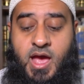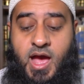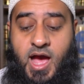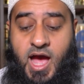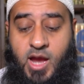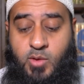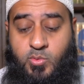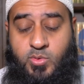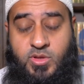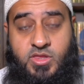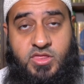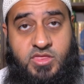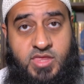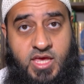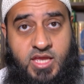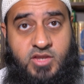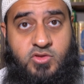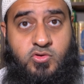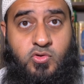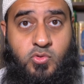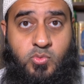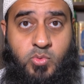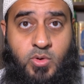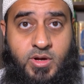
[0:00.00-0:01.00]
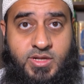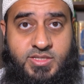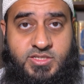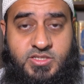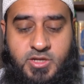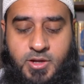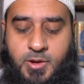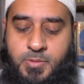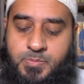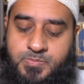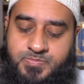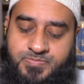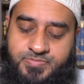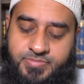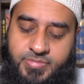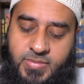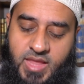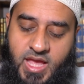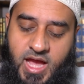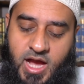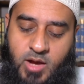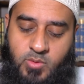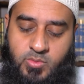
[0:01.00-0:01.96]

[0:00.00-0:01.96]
I would then do what? I